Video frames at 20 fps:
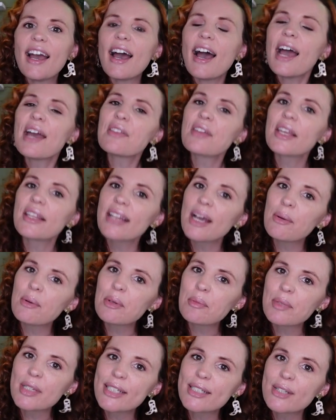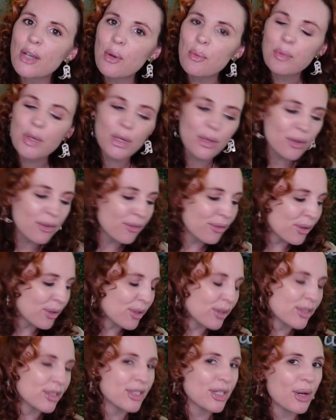I think that would be so
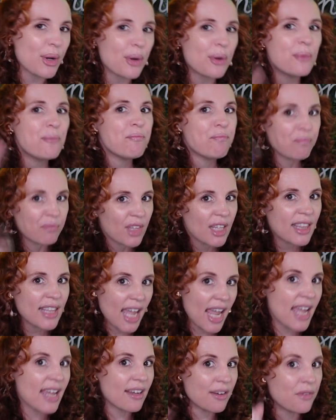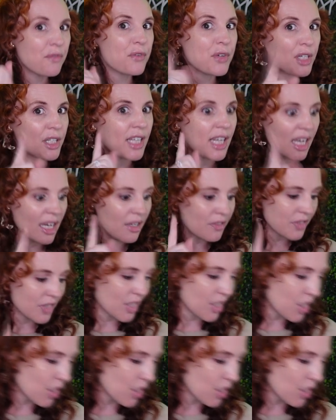beautiful. So thank for gifts